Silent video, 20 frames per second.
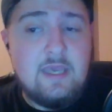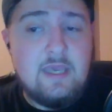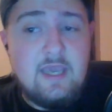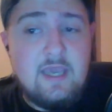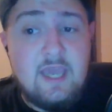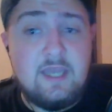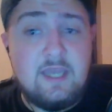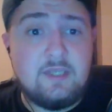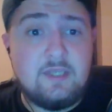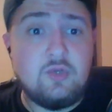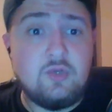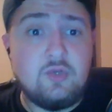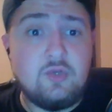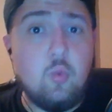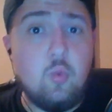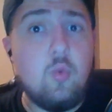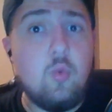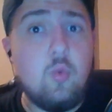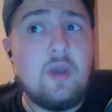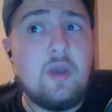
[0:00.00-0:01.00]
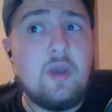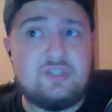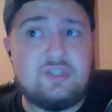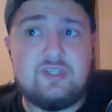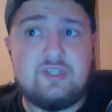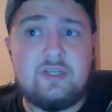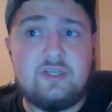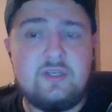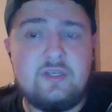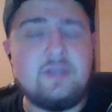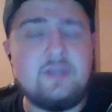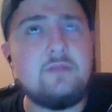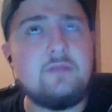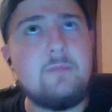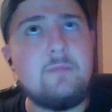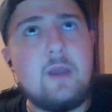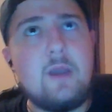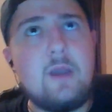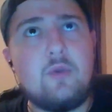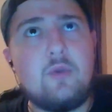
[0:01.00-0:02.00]
and question,
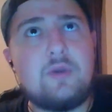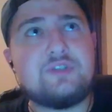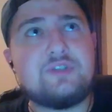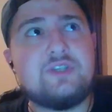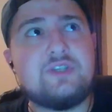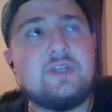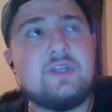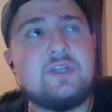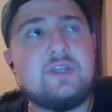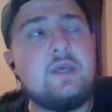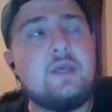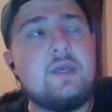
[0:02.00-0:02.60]
not question,